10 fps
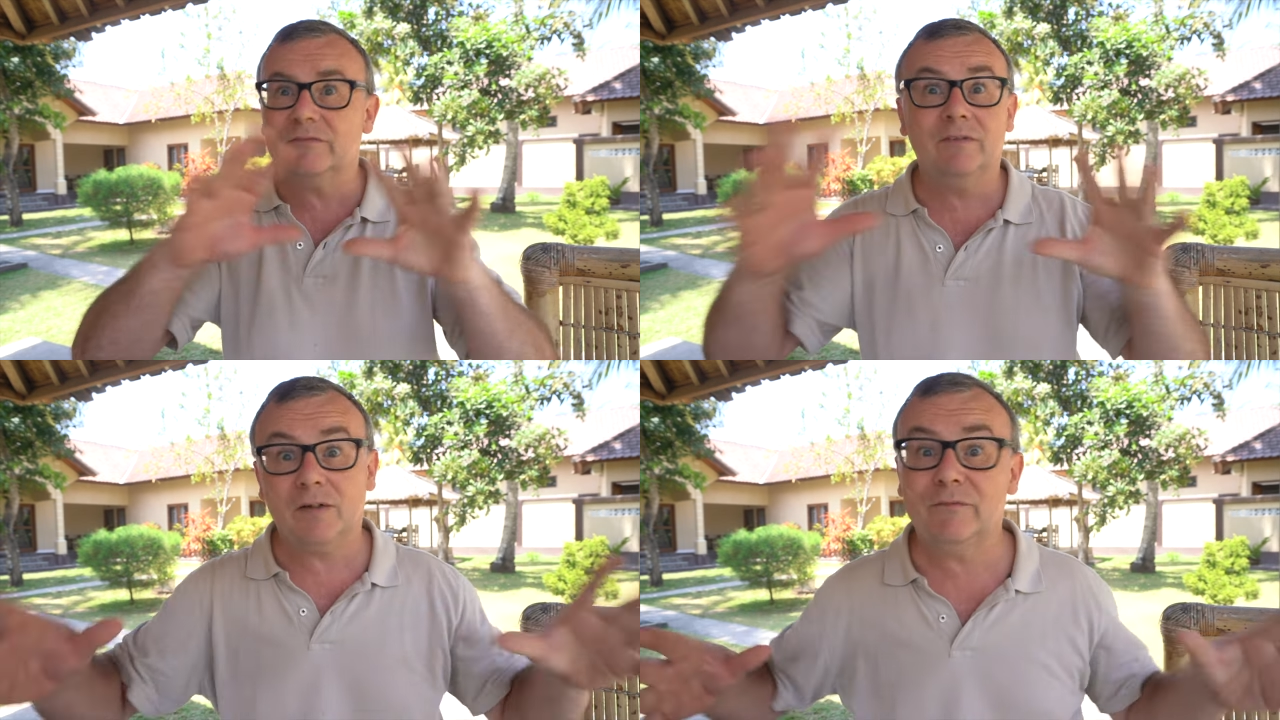
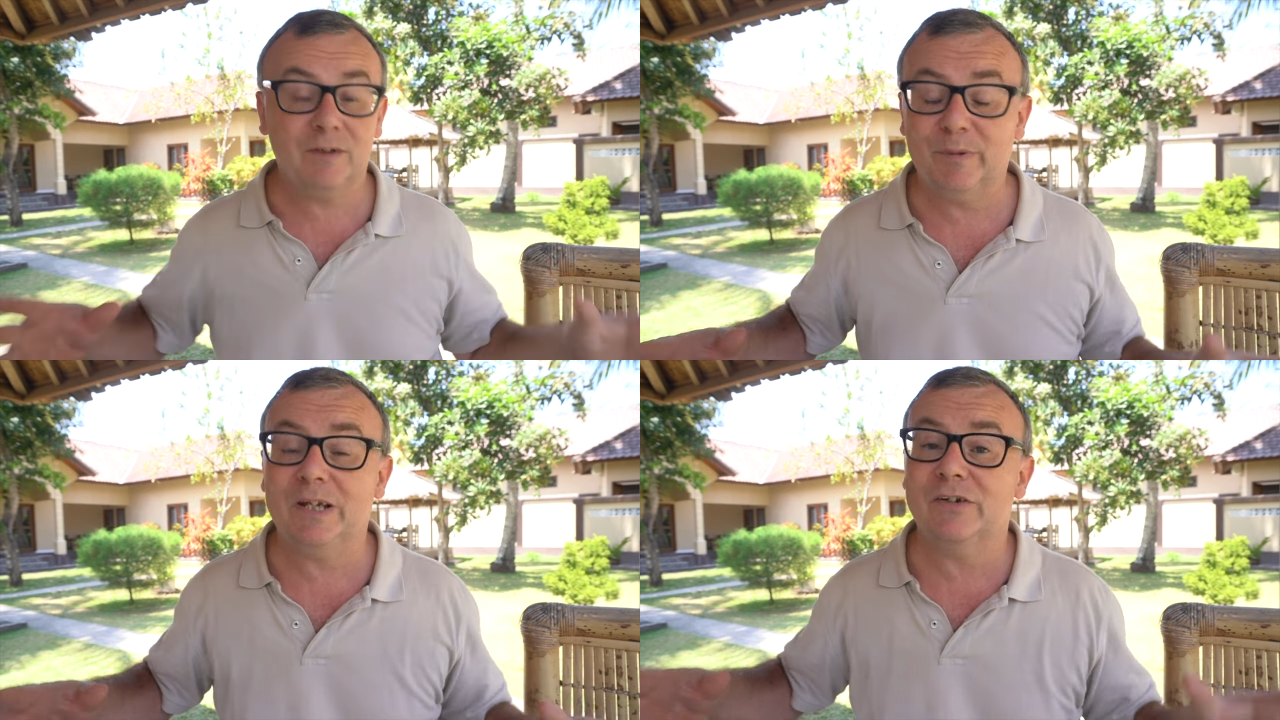of
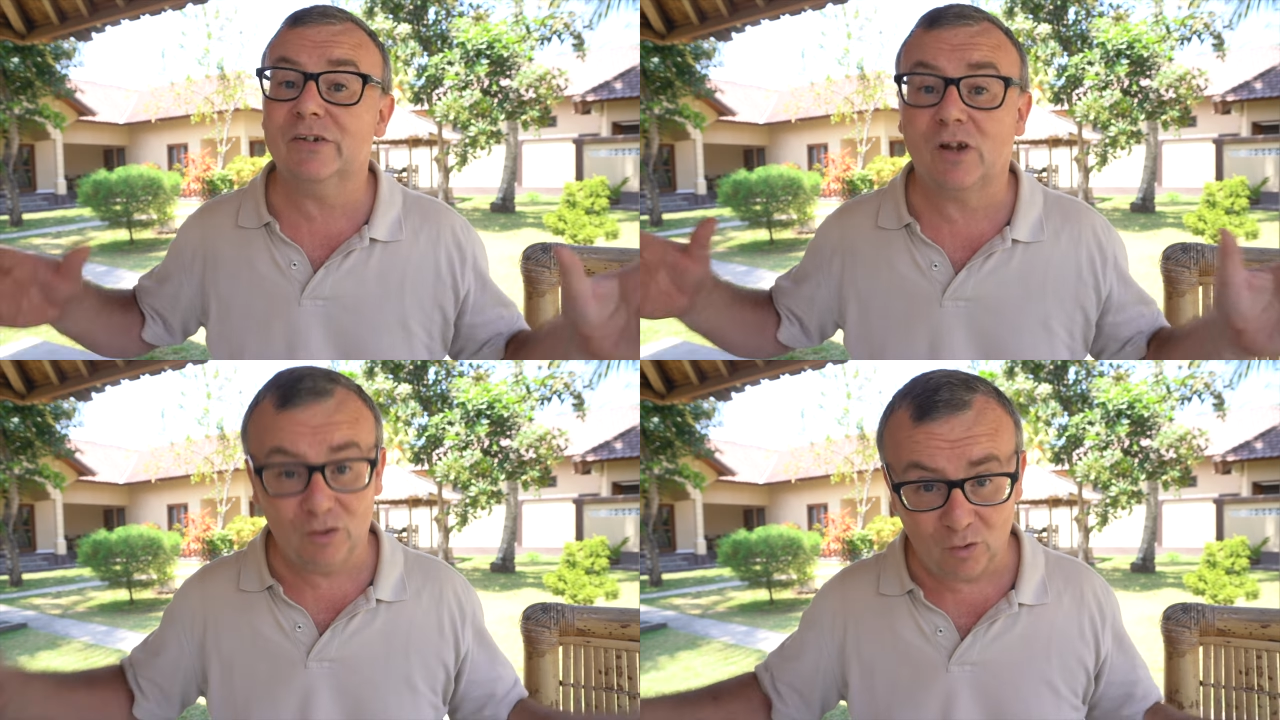lovely
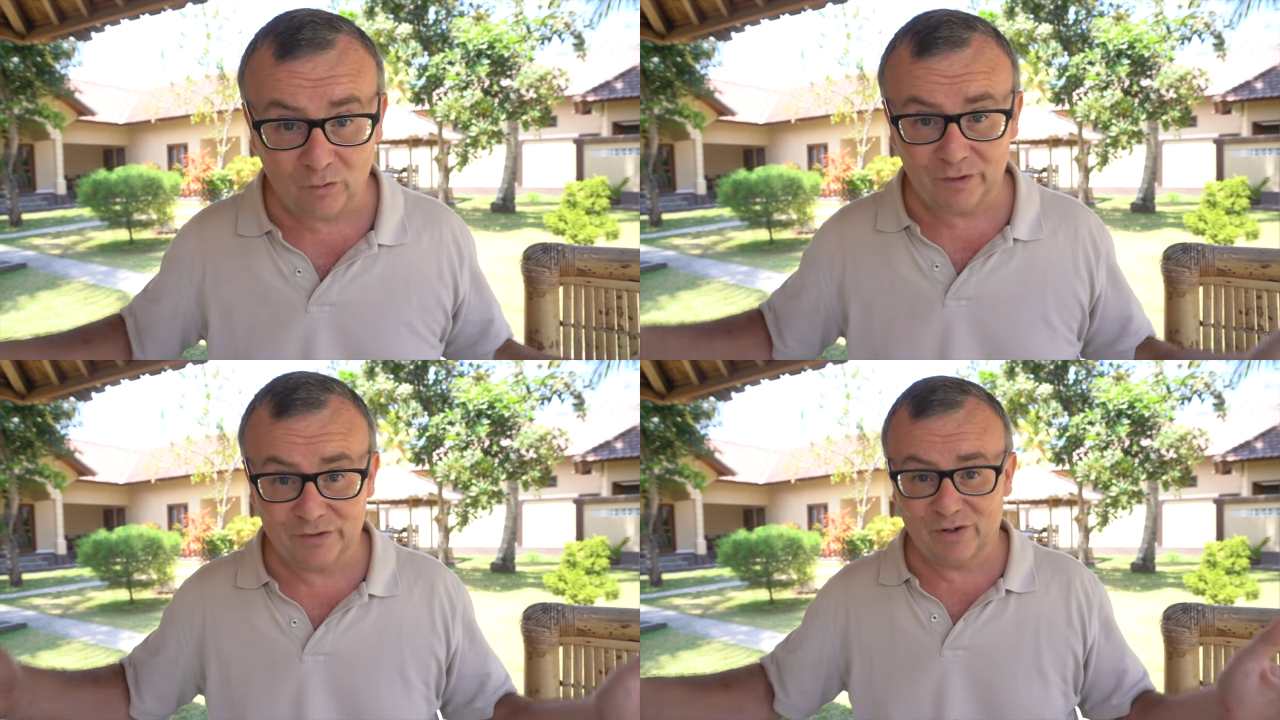beaches
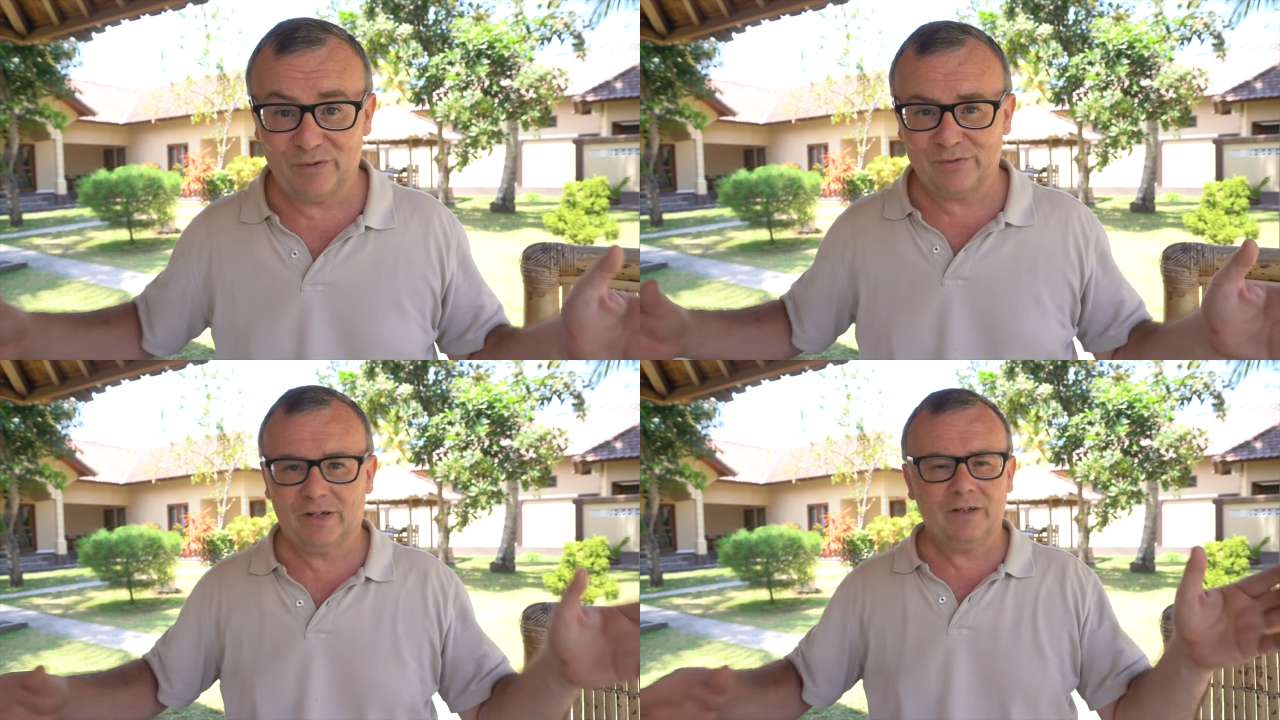along this coast,